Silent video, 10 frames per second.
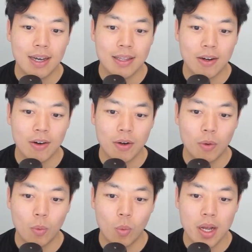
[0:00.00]
there are
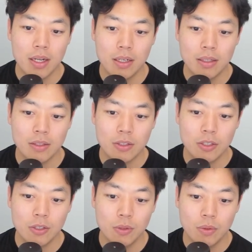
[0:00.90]
1,
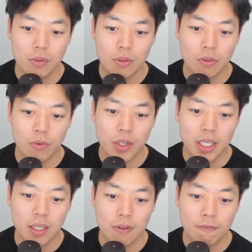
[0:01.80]
2,
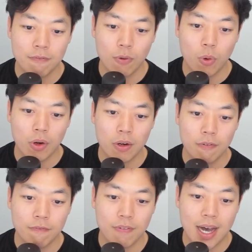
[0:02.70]
3, 4,
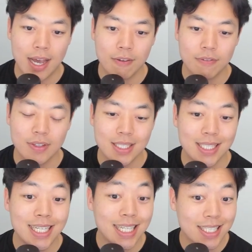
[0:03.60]
5,
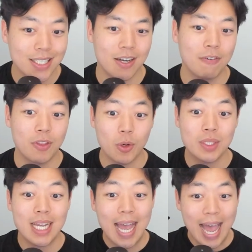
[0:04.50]
6 of
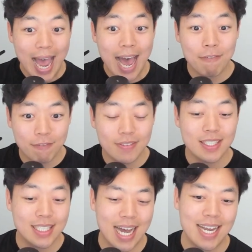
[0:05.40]
those half
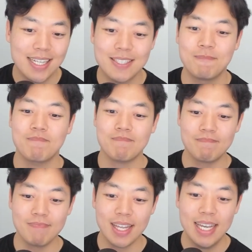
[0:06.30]
sides,
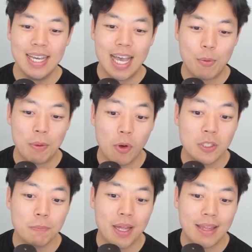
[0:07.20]
and we
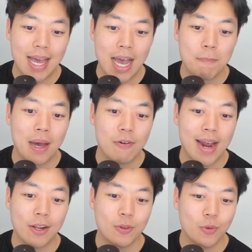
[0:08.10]
multiply that by
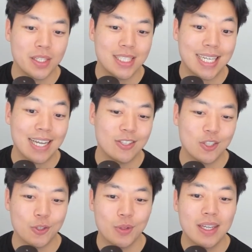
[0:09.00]
radical 3 to get
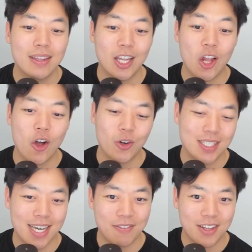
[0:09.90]
to the longer
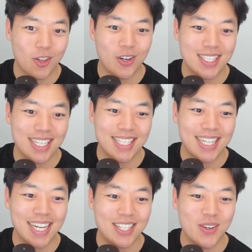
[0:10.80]
side of the 30, 60,
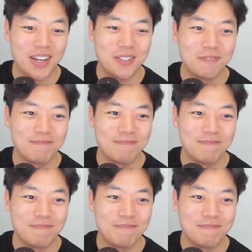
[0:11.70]
90 triangle.